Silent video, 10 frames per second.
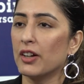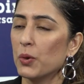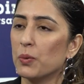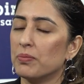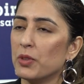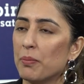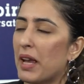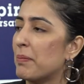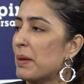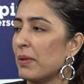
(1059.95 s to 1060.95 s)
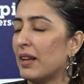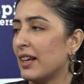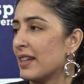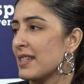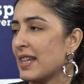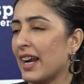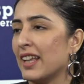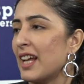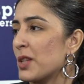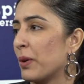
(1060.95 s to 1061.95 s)
you make people understand,
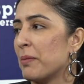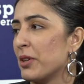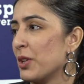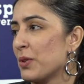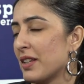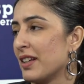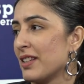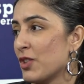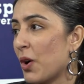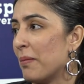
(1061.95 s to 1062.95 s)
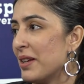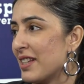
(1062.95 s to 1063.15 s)
and that's what a producer's job